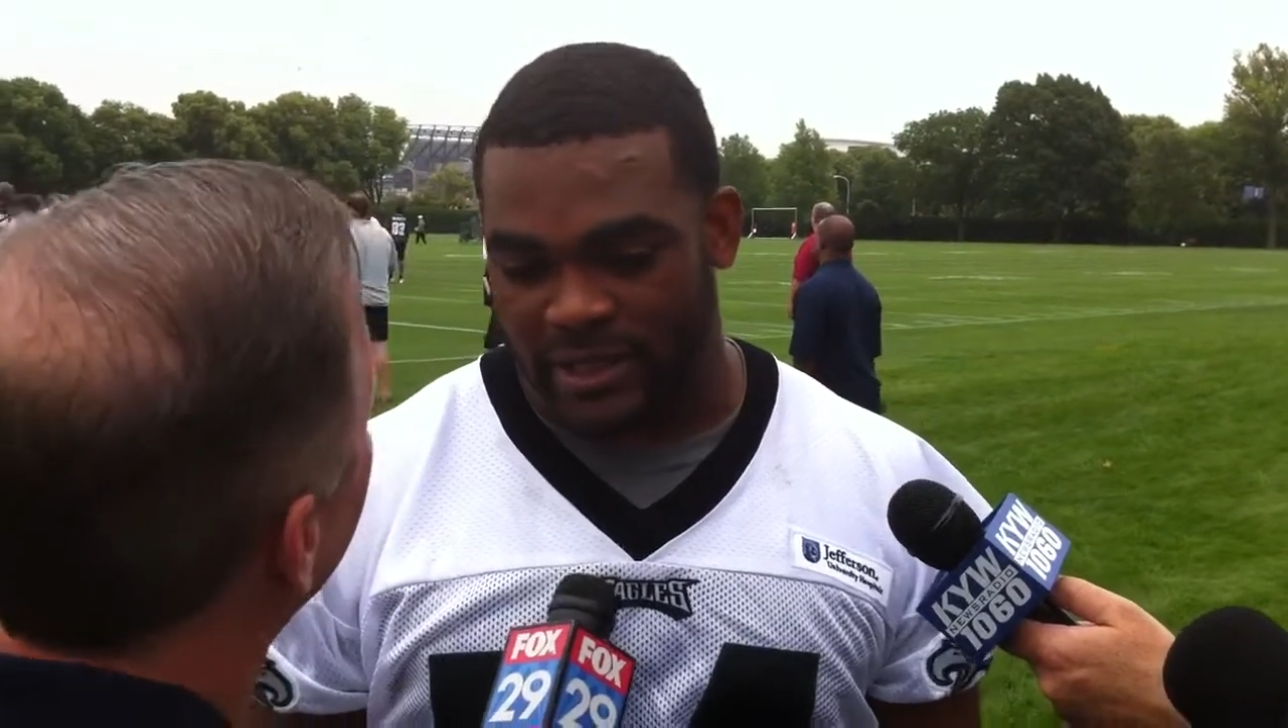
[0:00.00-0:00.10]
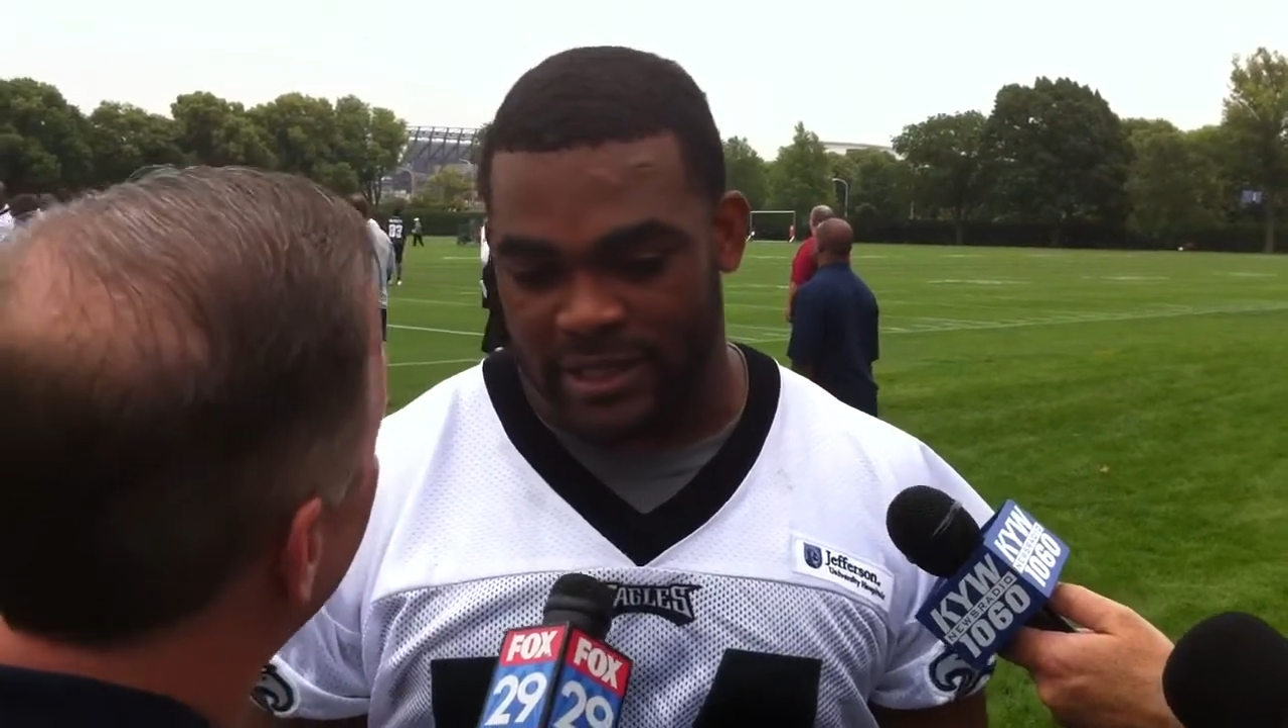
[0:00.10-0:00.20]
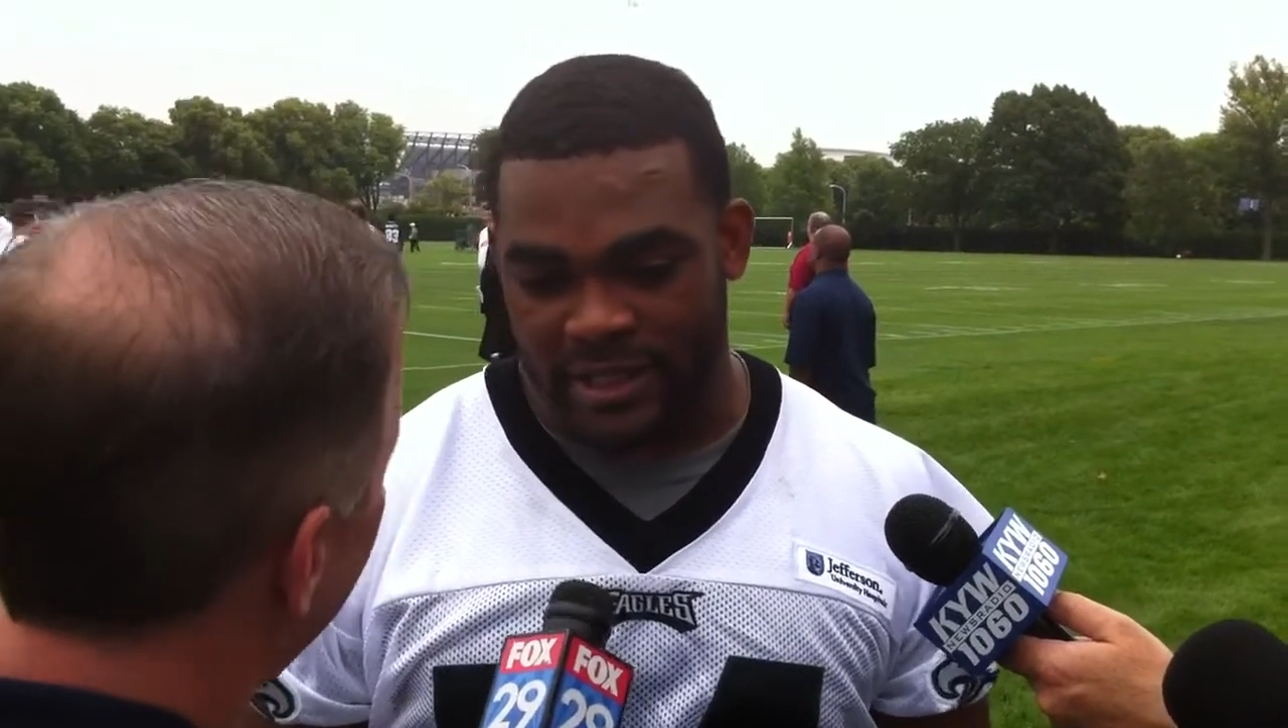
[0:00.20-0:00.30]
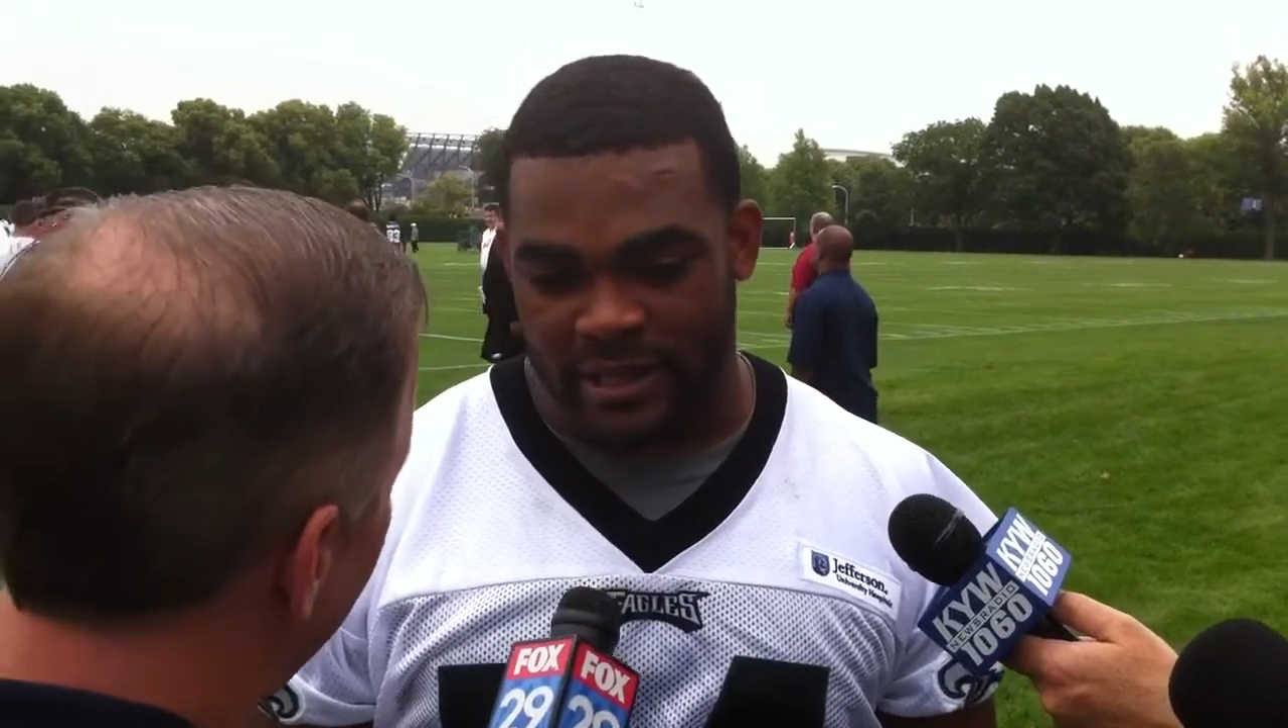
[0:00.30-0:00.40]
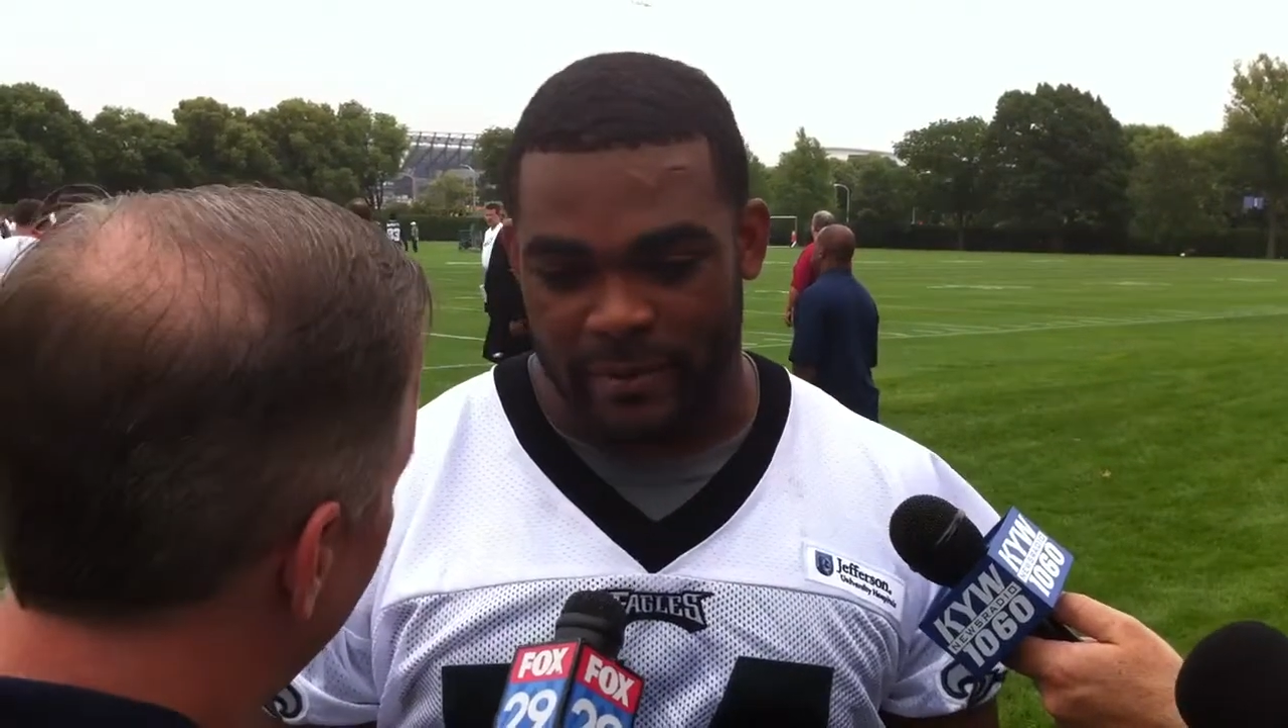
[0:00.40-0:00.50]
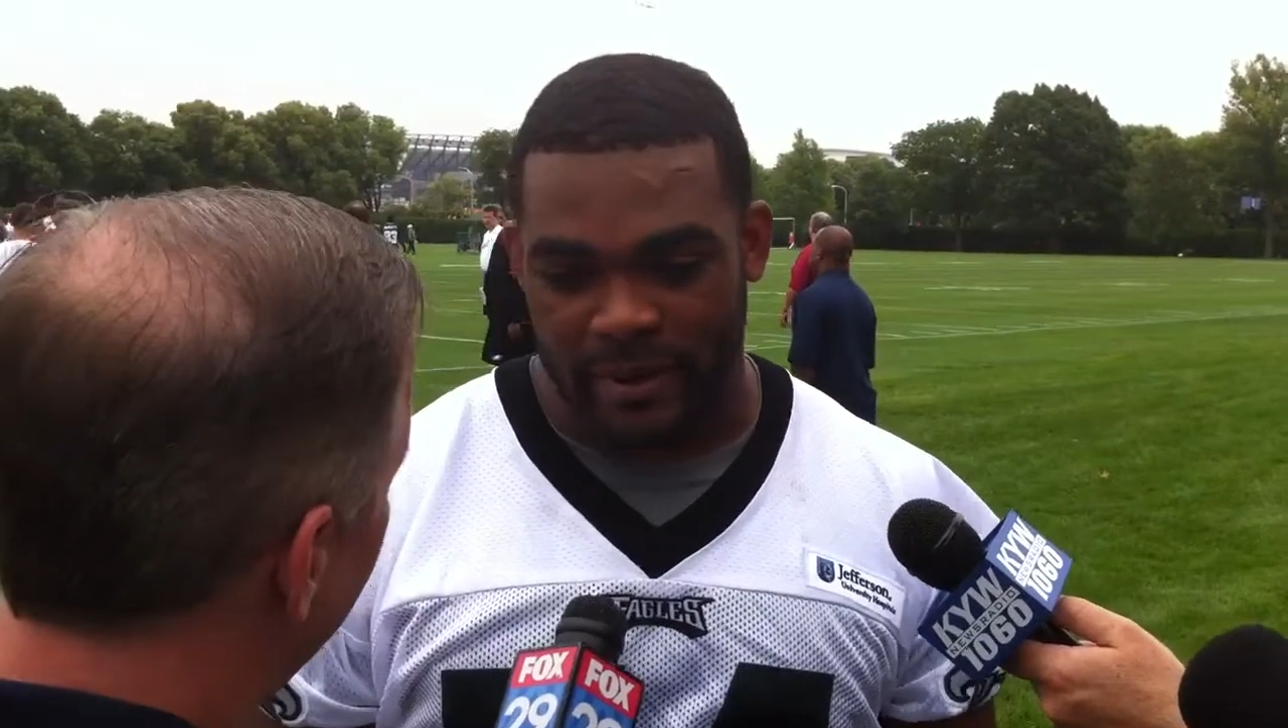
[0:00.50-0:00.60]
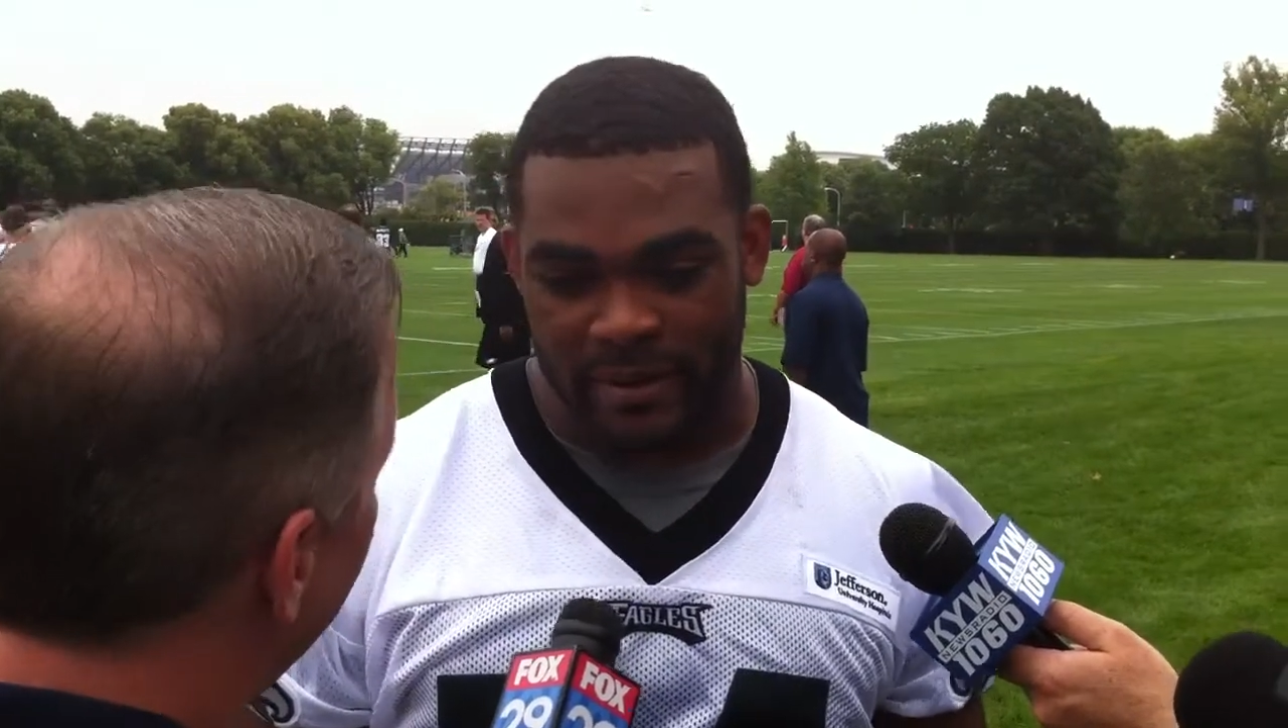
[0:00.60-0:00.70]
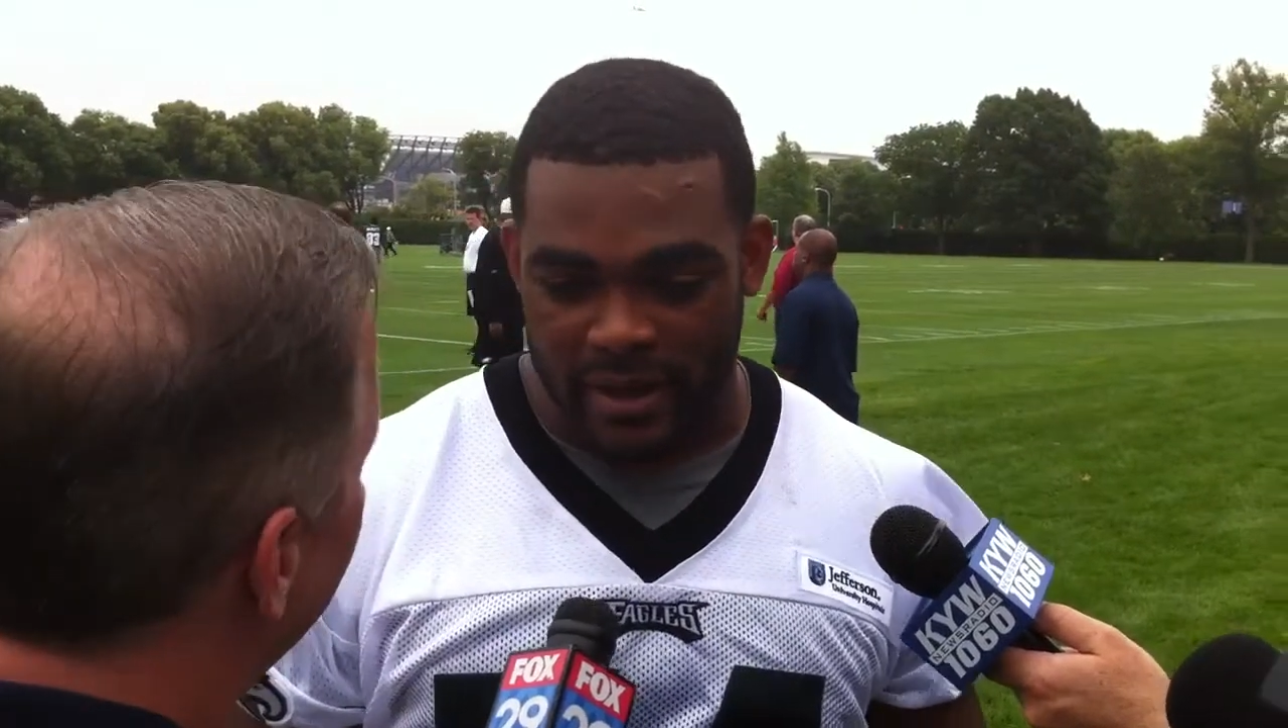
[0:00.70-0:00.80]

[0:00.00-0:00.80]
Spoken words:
as a team.